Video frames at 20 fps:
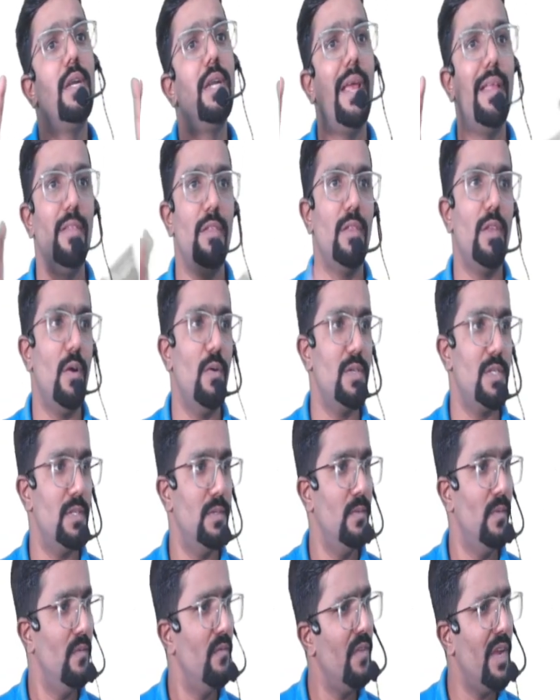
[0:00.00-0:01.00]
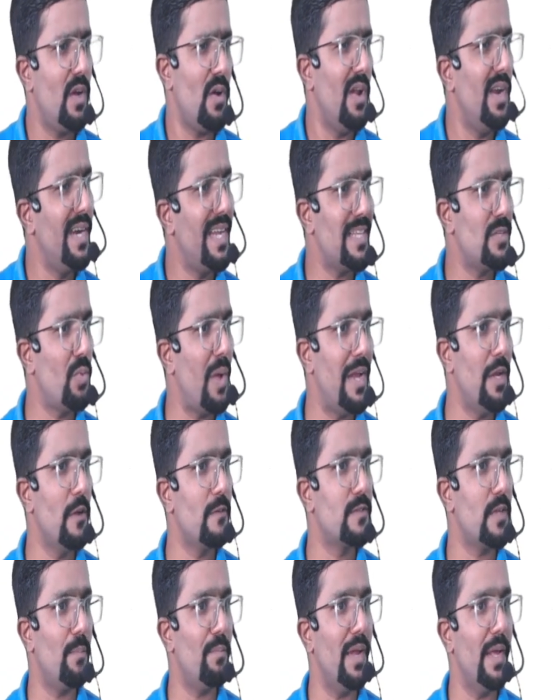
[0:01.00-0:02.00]
10,000. We call it as value
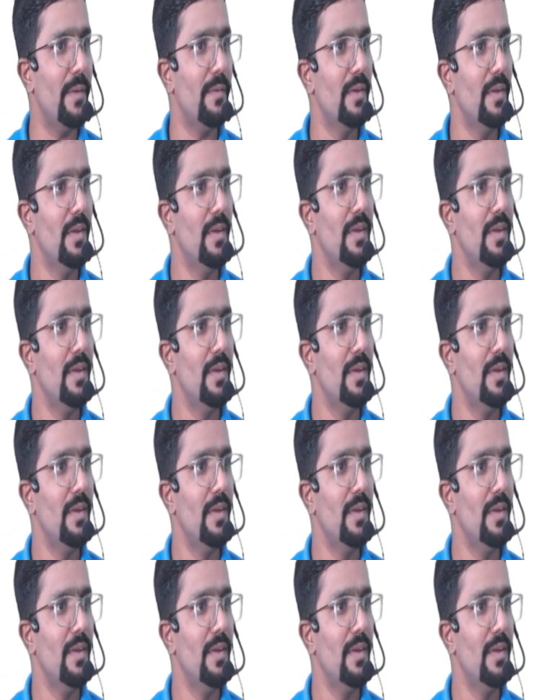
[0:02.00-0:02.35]
of supply.